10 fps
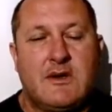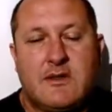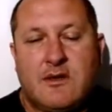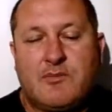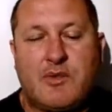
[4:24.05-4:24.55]

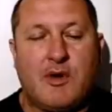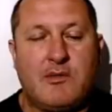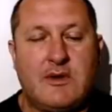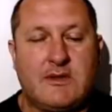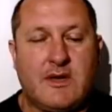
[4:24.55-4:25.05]
They'd
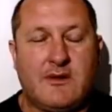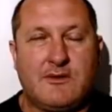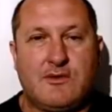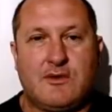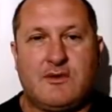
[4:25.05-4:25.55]
probably tell
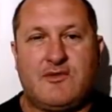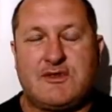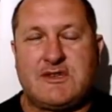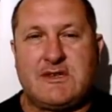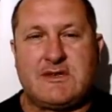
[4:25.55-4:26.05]
you, and if you
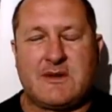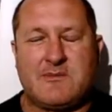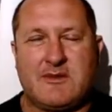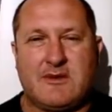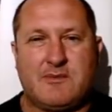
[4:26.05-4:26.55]
see
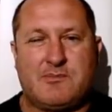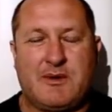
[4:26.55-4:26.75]
some of the